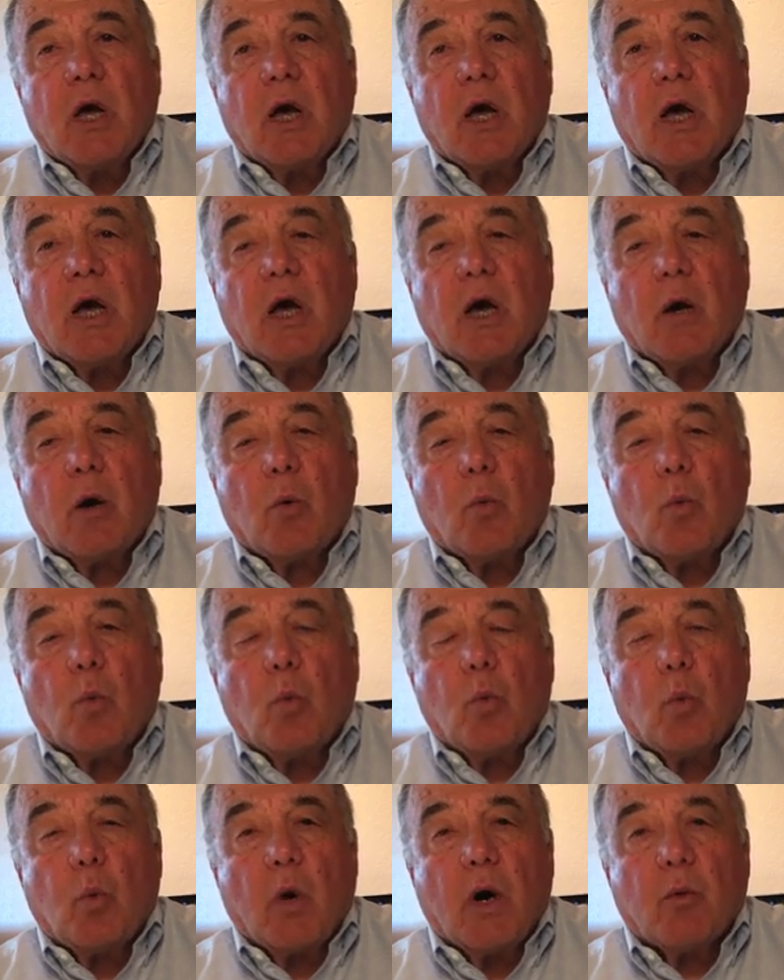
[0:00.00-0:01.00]

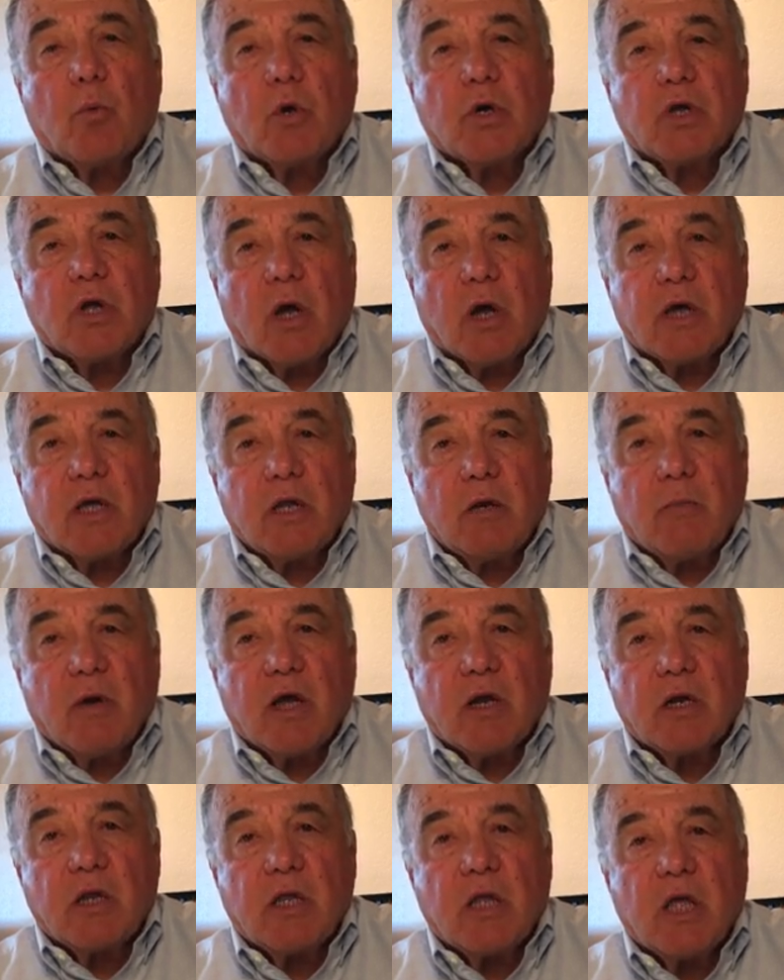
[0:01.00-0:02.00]
what we're talking
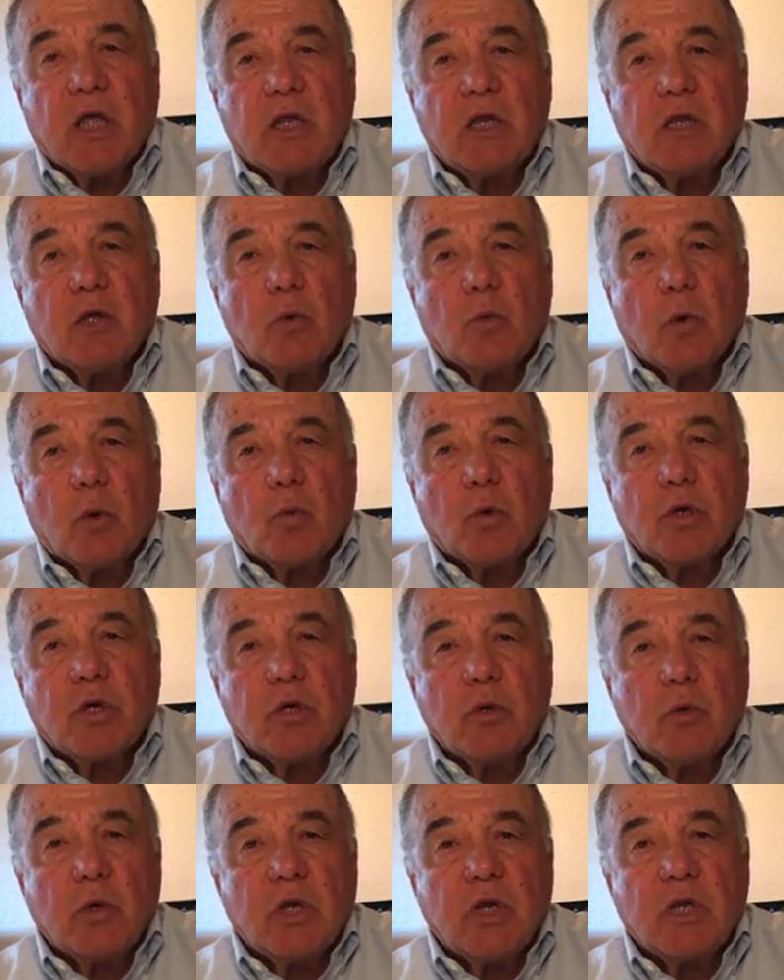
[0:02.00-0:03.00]
about in Kenya, what we're
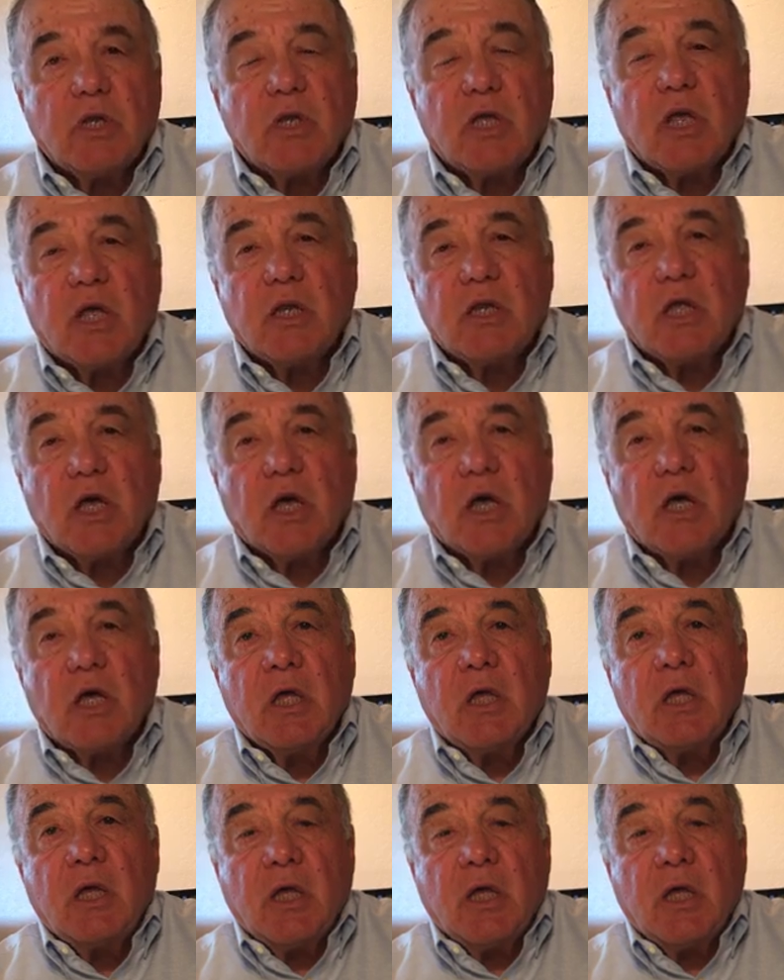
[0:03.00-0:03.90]
doing in Kenya,